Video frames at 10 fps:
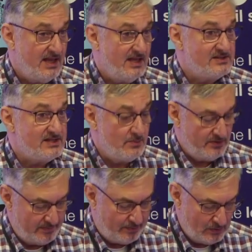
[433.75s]
Some
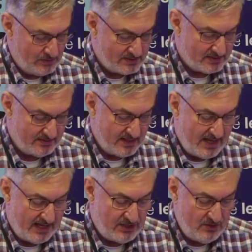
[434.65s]
were appalled,
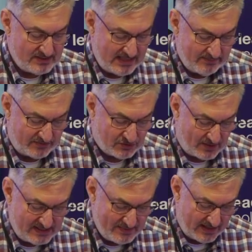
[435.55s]
accusing him of
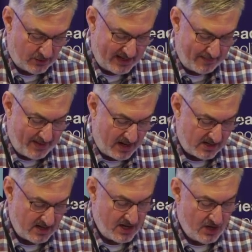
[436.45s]
trying to make a quick
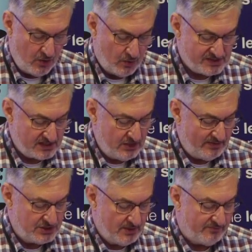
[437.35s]
buck or secure a
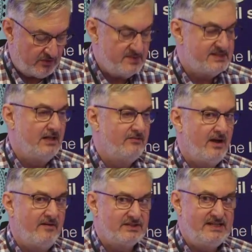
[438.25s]
job for himself
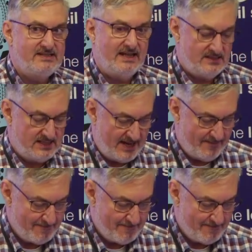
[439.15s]
after he stands down.